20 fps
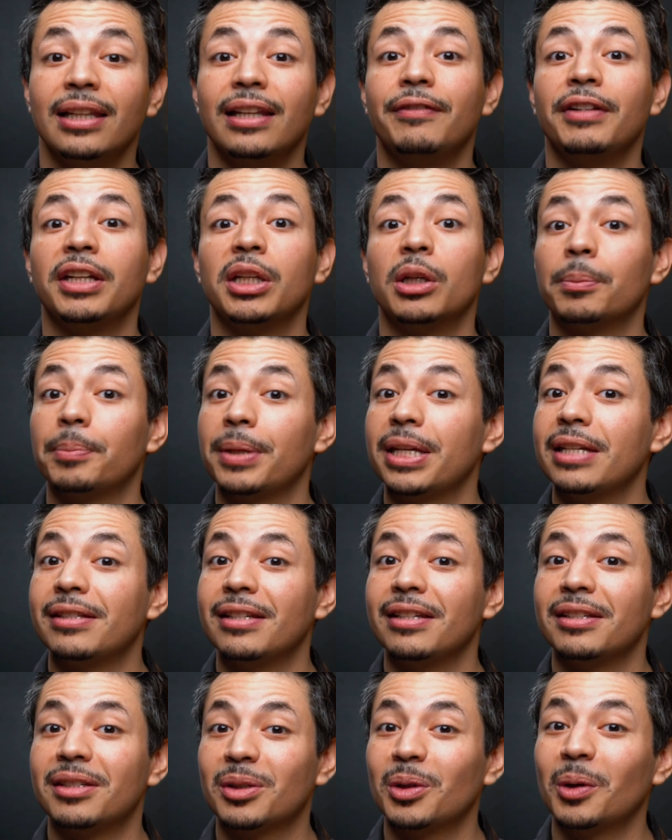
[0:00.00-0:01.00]
leaving your
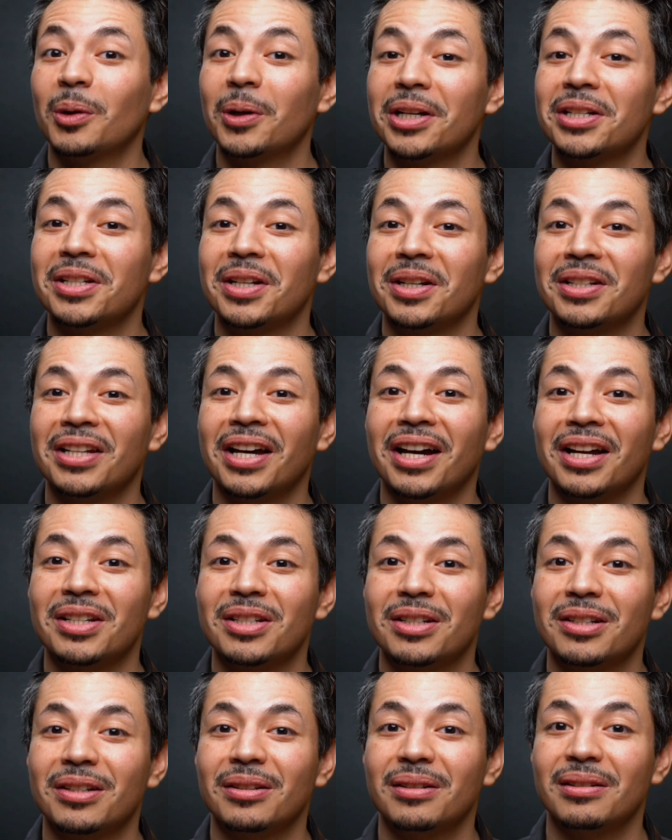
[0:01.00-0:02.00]
PC storage
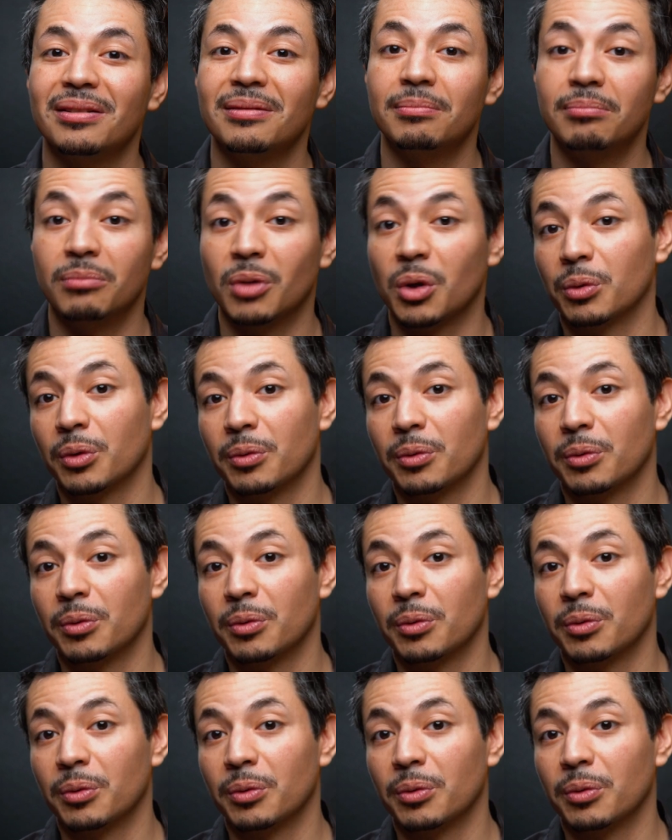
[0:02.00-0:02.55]
untouched. More